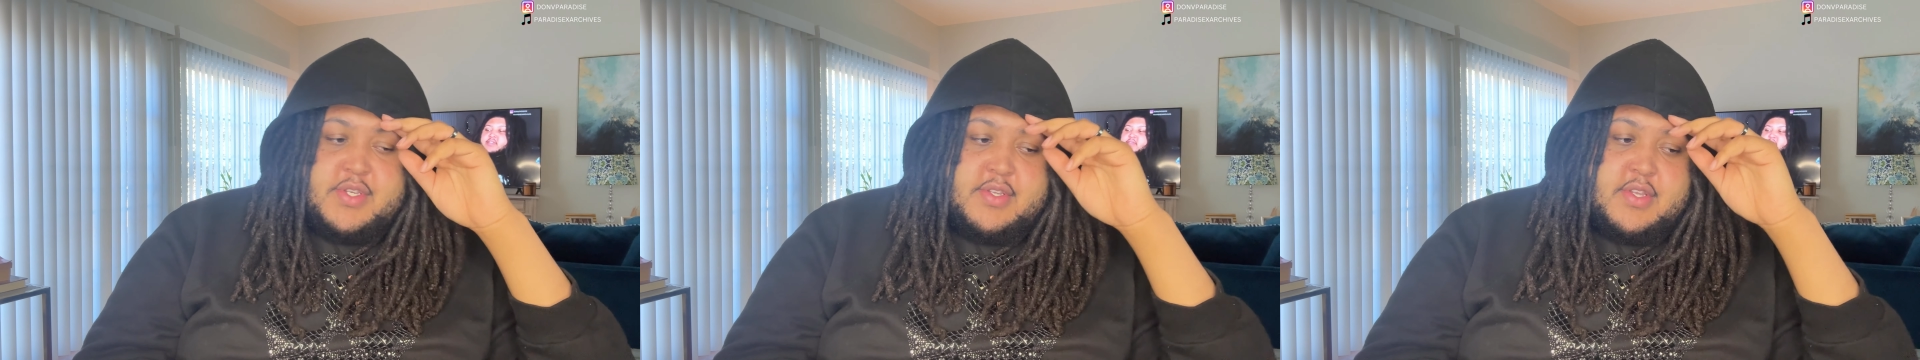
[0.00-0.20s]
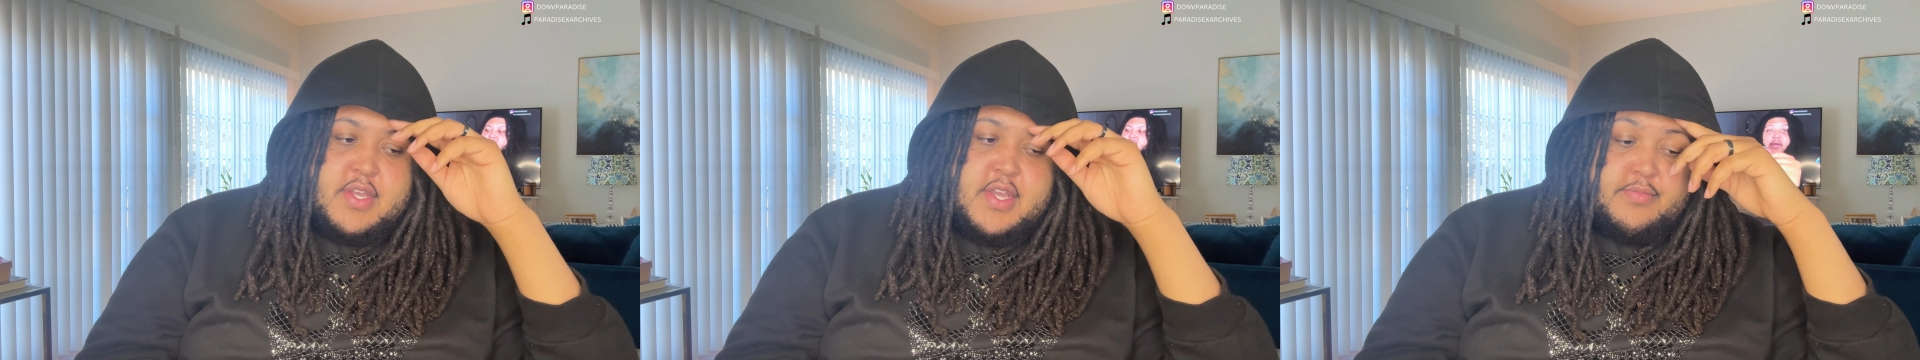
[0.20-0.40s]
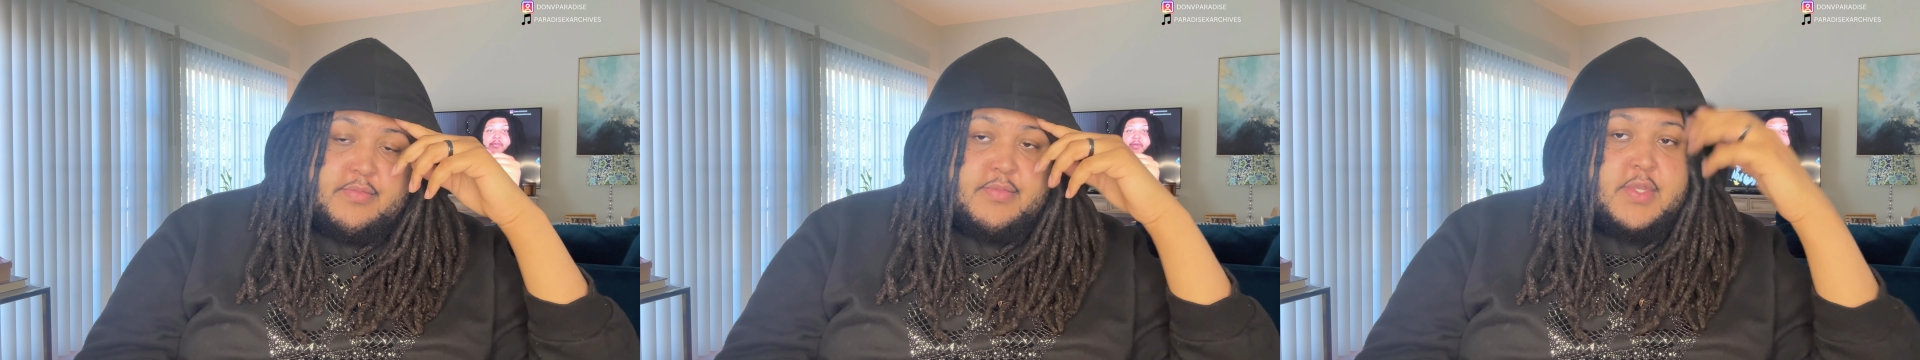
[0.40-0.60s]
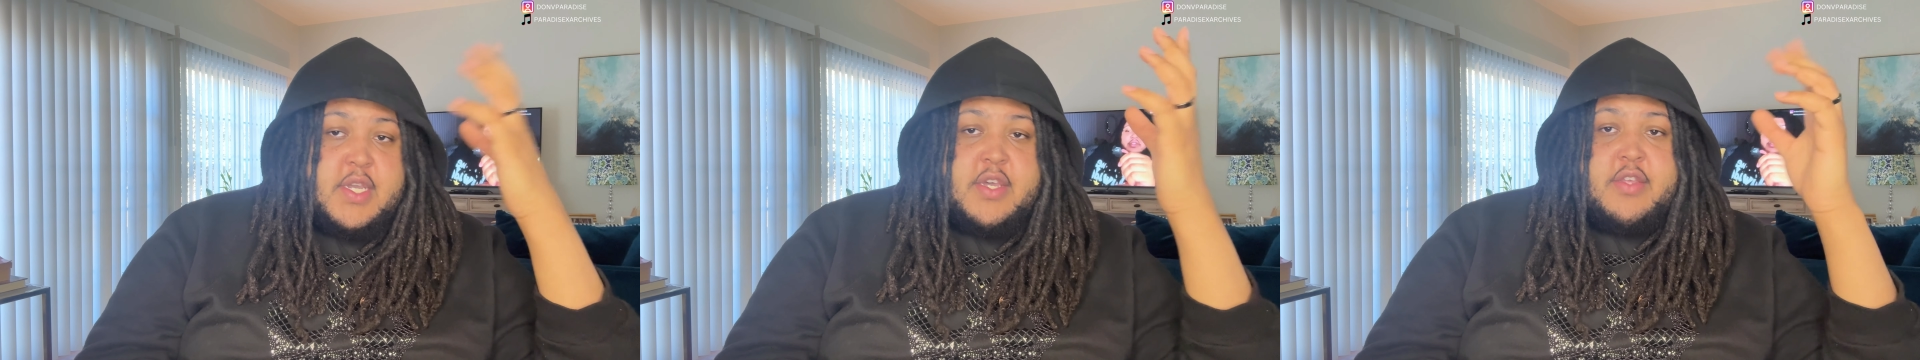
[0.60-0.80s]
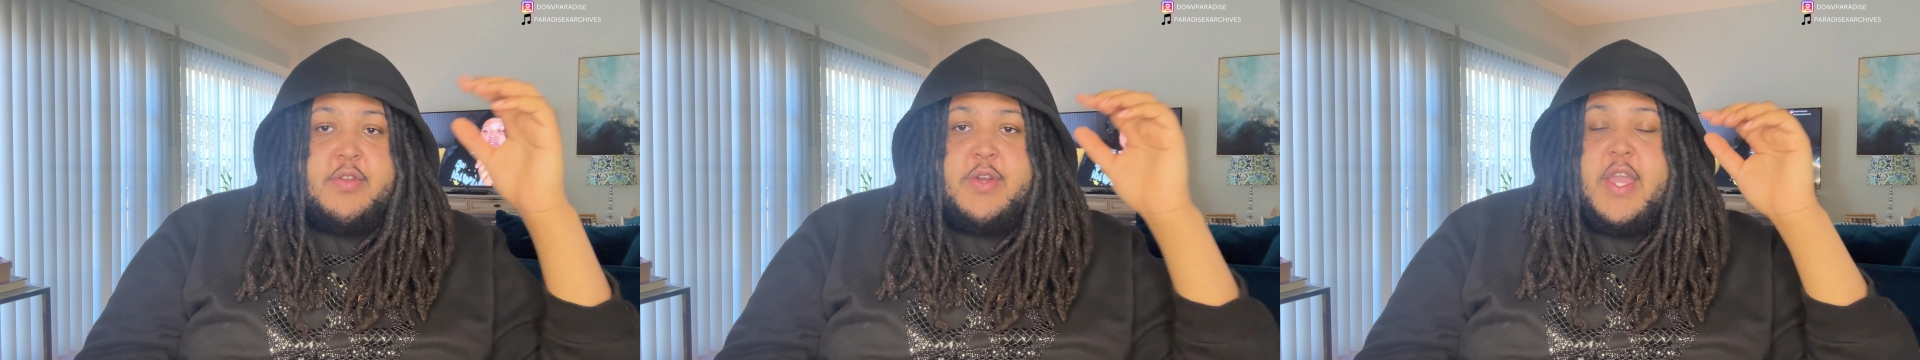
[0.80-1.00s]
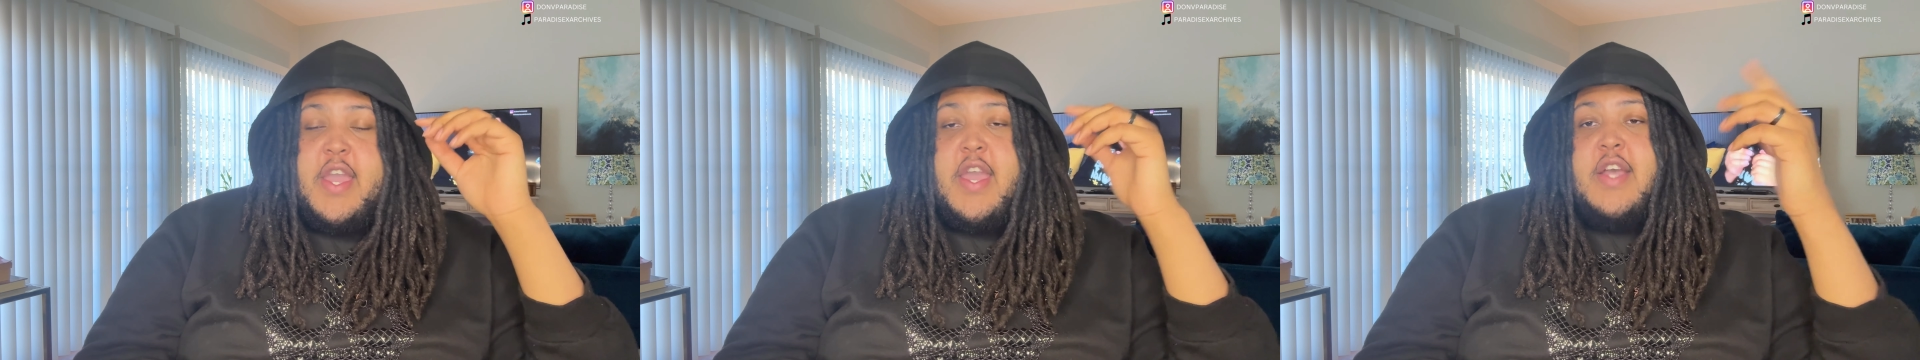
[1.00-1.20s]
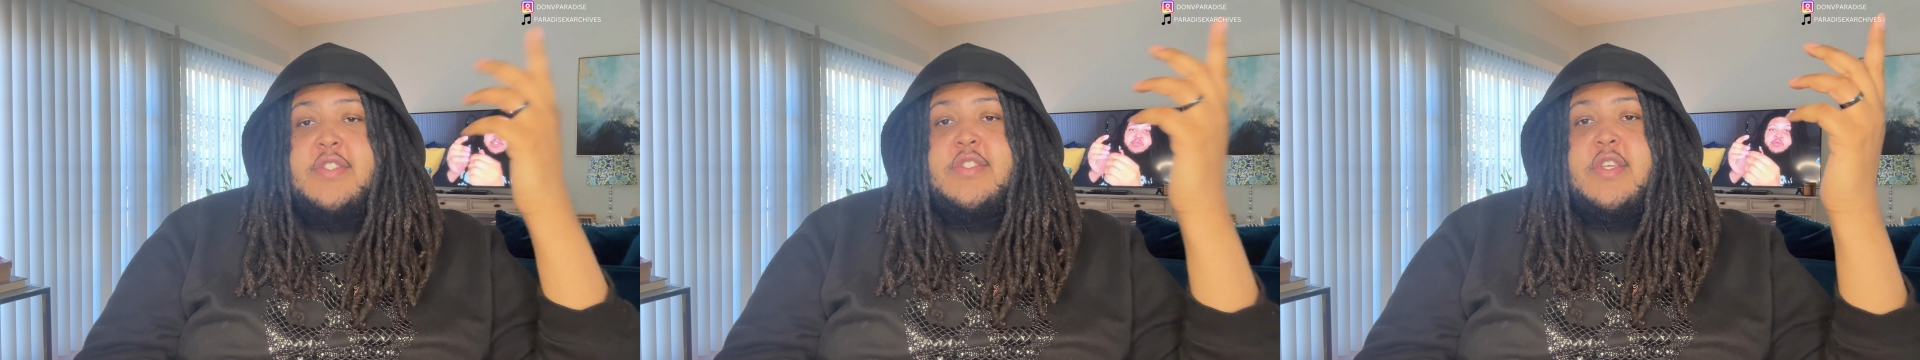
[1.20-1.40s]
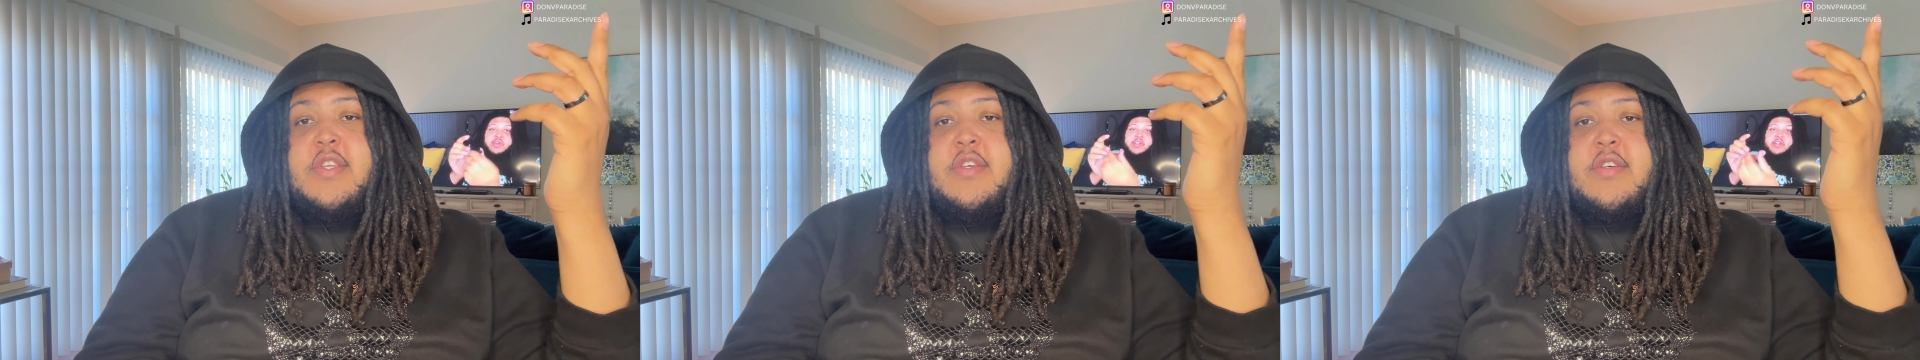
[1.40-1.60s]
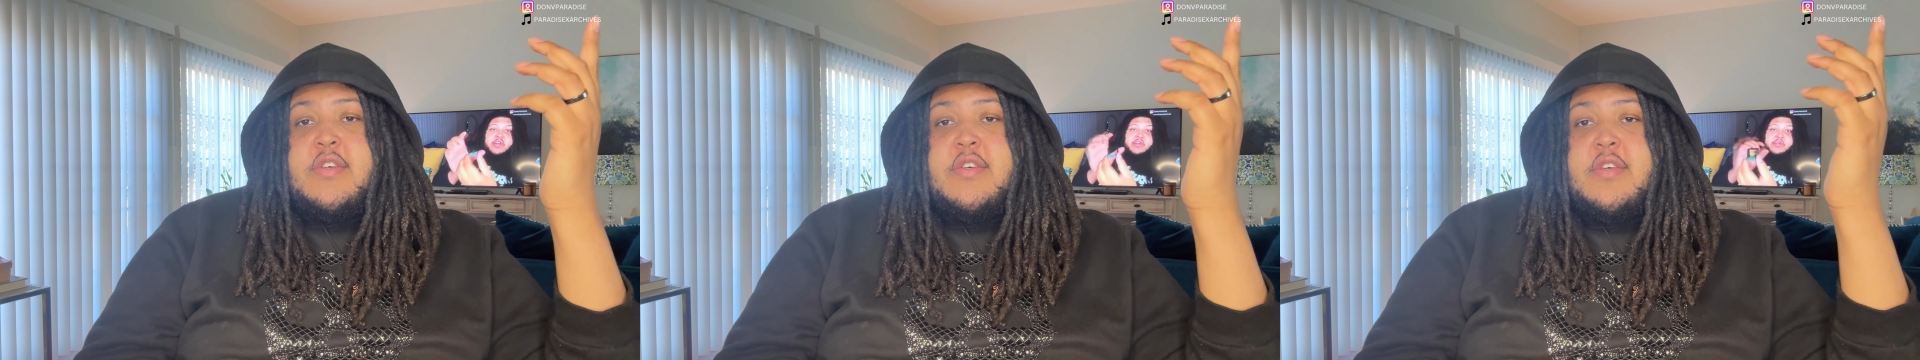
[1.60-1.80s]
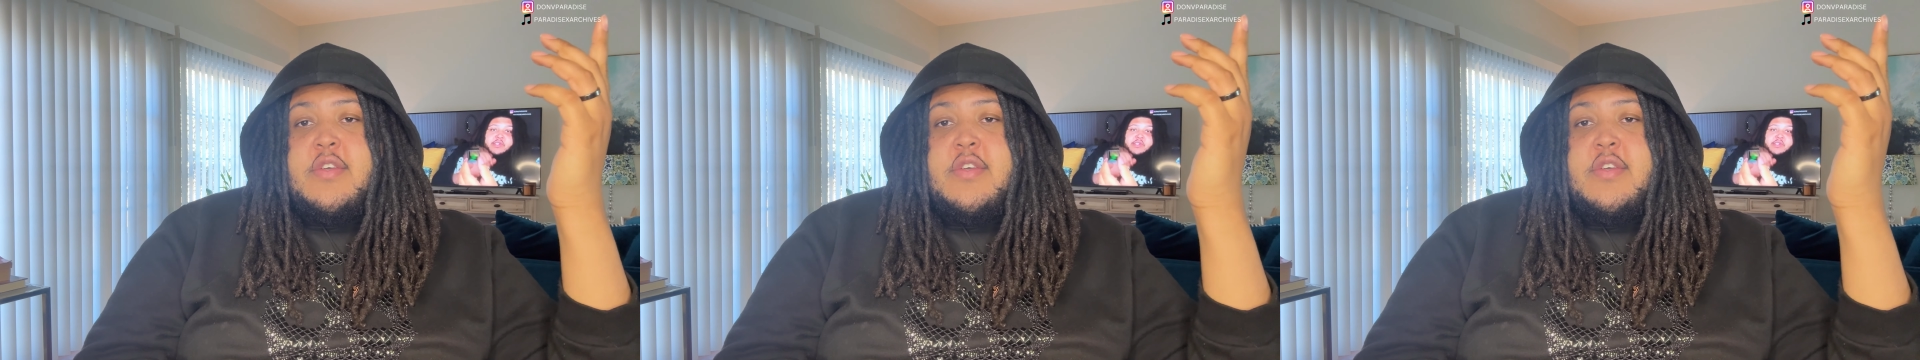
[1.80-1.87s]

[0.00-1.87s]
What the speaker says: Like the other day I seen a